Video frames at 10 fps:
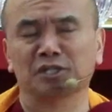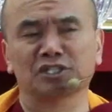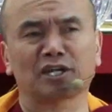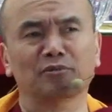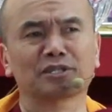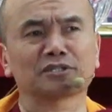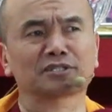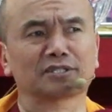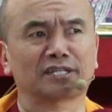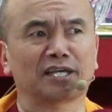So how many
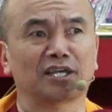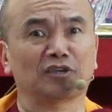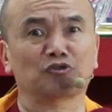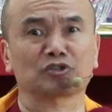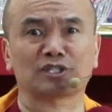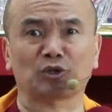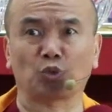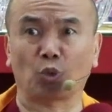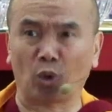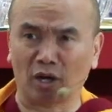things are there? If you say
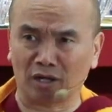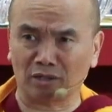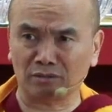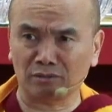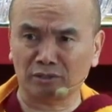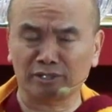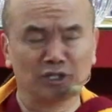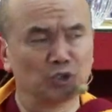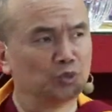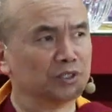one,
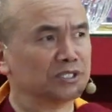we